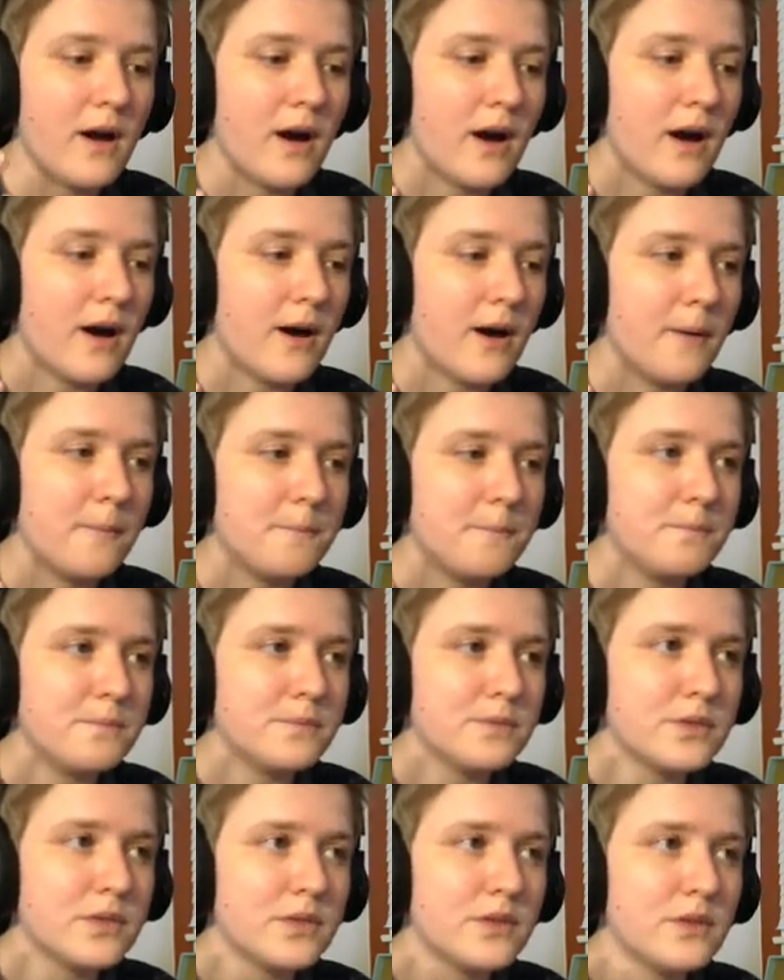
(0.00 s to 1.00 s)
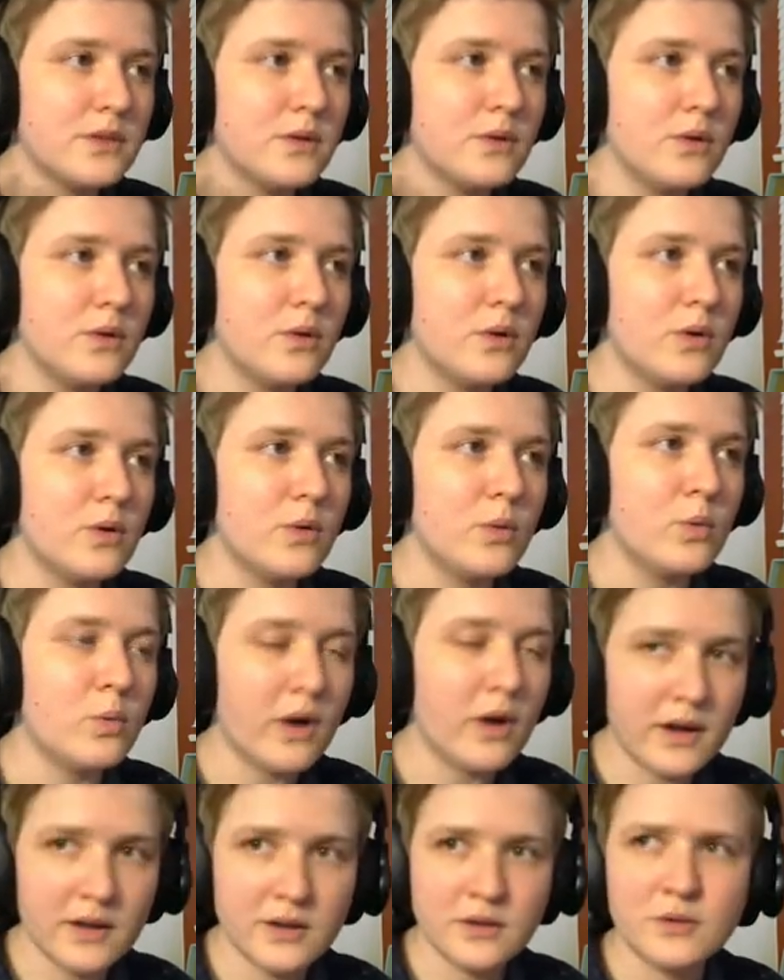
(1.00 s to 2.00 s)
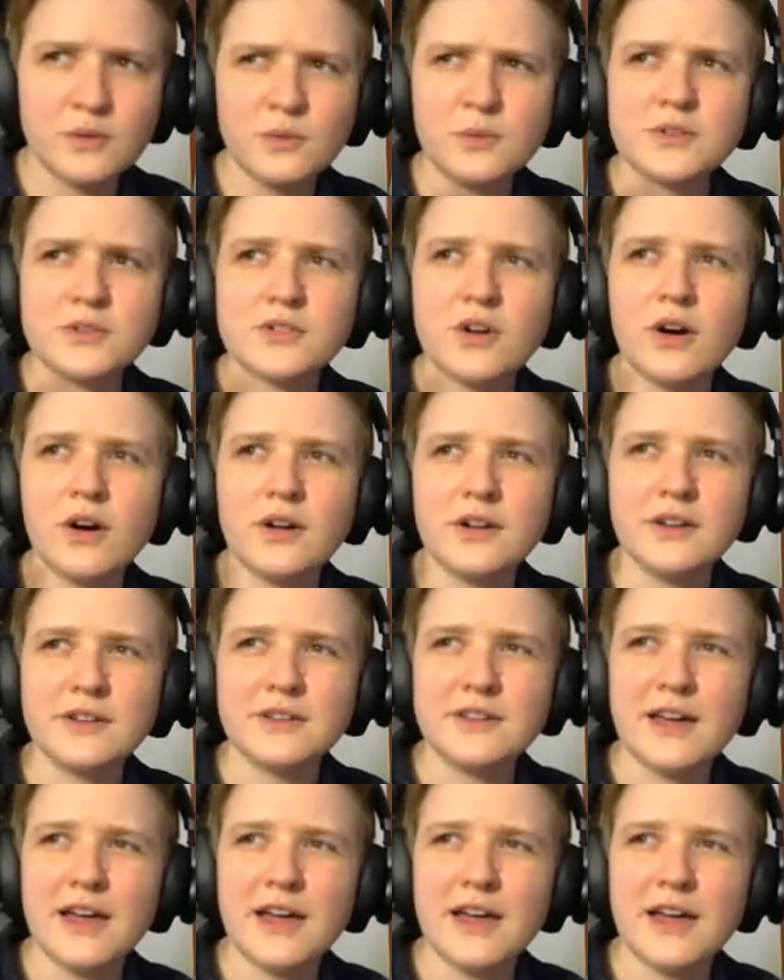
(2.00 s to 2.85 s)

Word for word: Um, one was called